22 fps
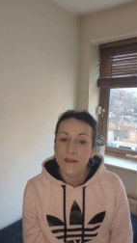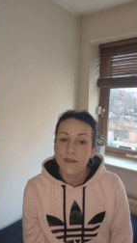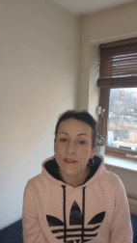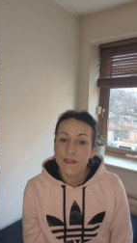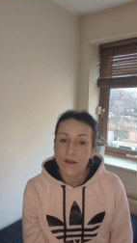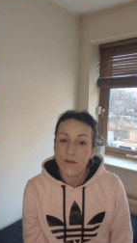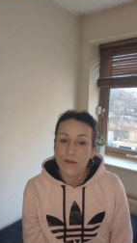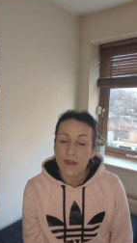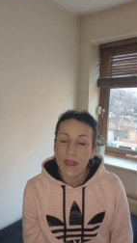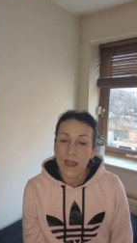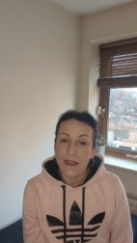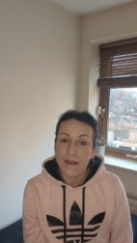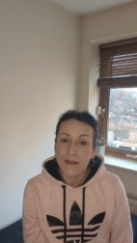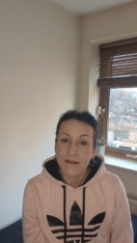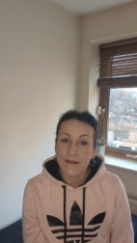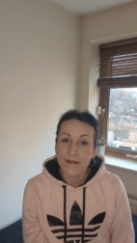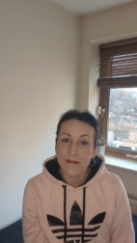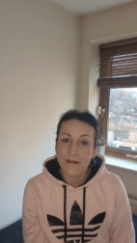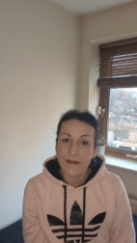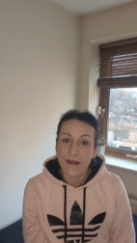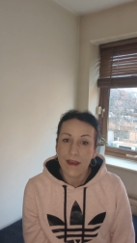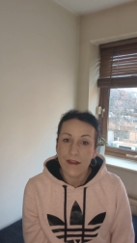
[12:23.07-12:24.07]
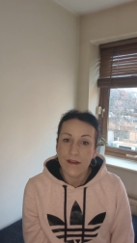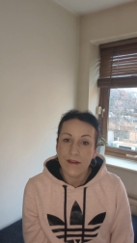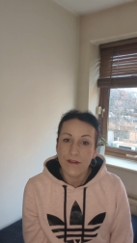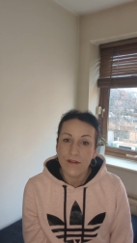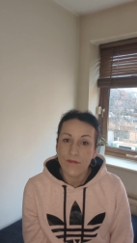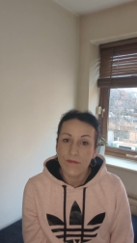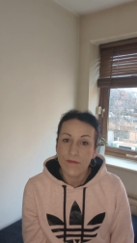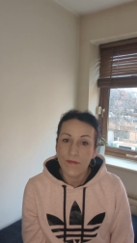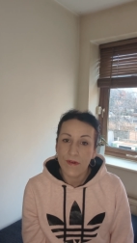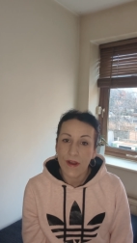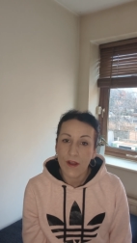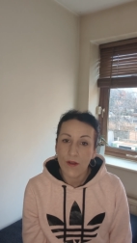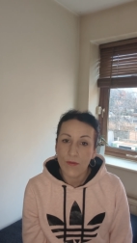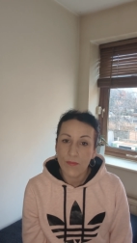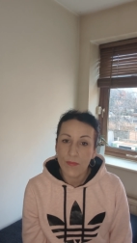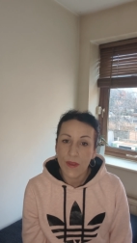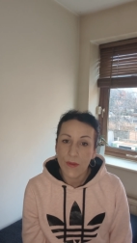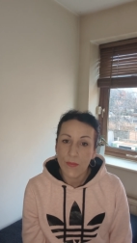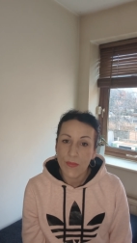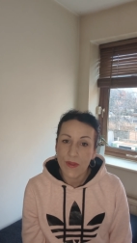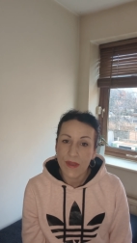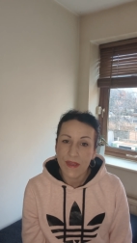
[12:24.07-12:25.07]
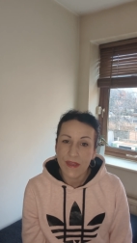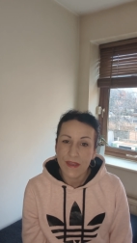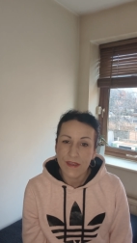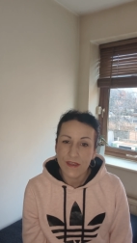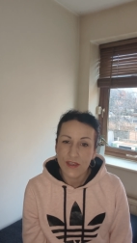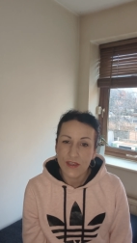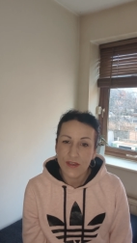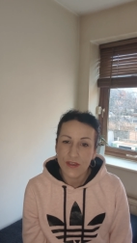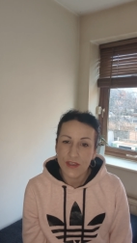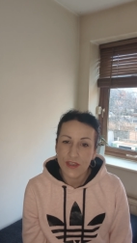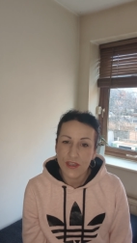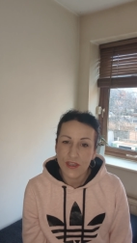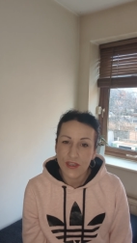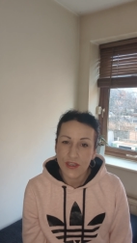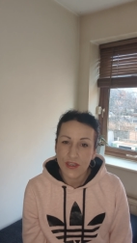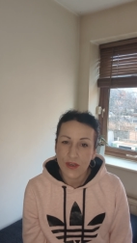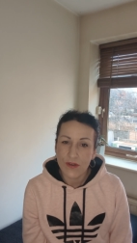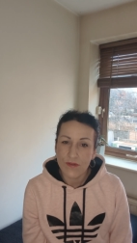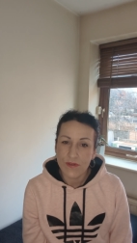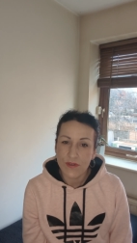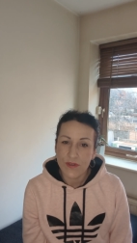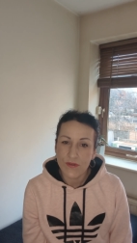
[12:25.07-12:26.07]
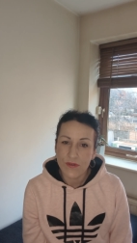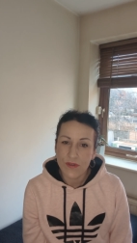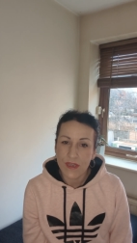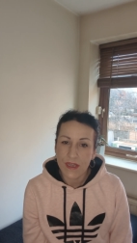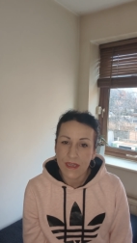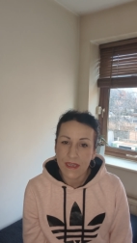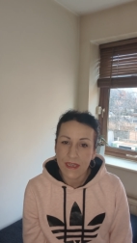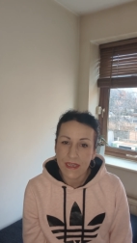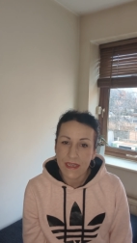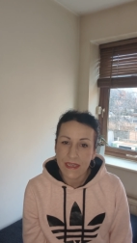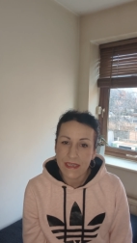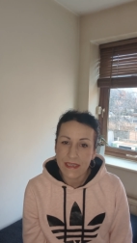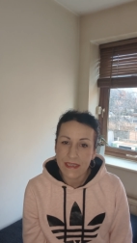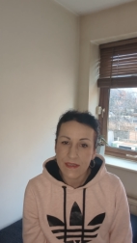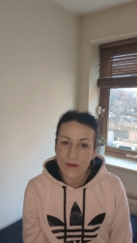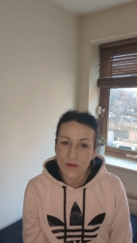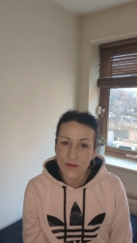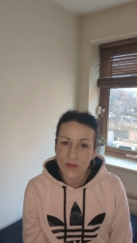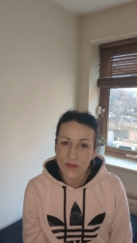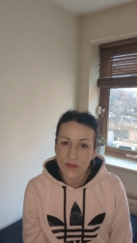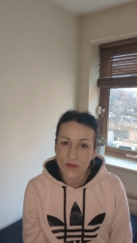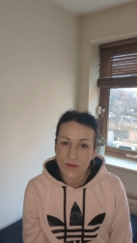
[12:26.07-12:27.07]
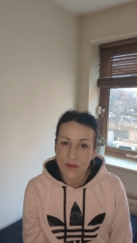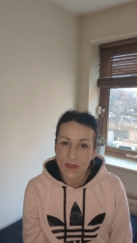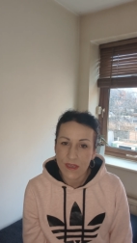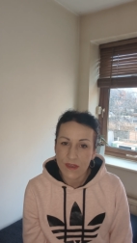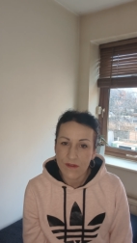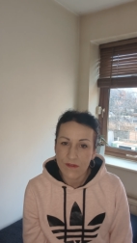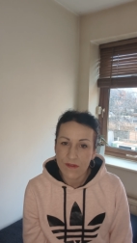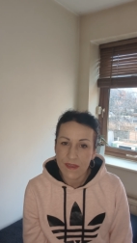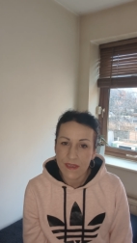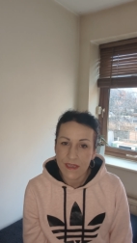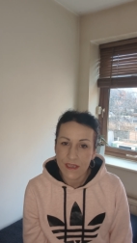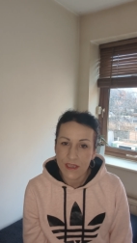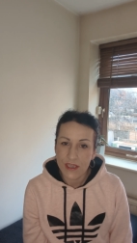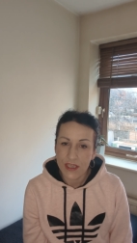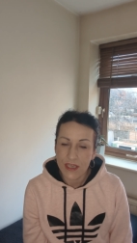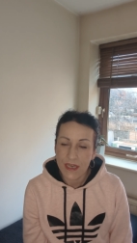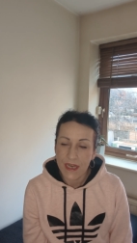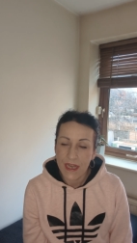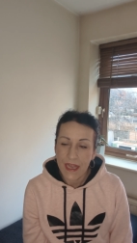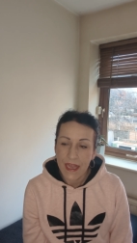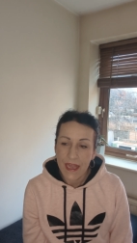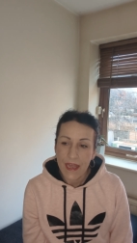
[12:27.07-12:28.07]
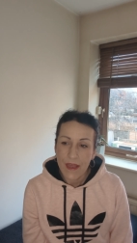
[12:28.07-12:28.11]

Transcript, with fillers: So that's kind of helped me, but it just shows you that it is also the condition.